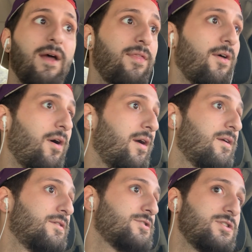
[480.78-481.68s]
I thought
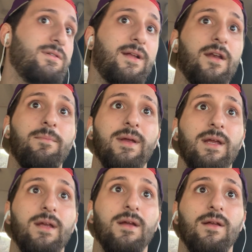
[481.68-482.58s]
she was going to
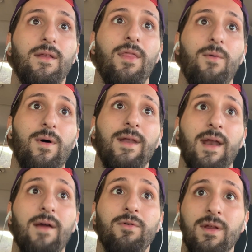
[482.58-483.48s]
be the one that
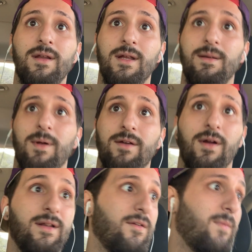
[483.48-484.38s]
I really did spend the
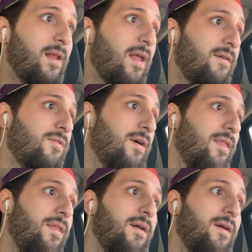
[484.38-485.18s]
rest of my life with.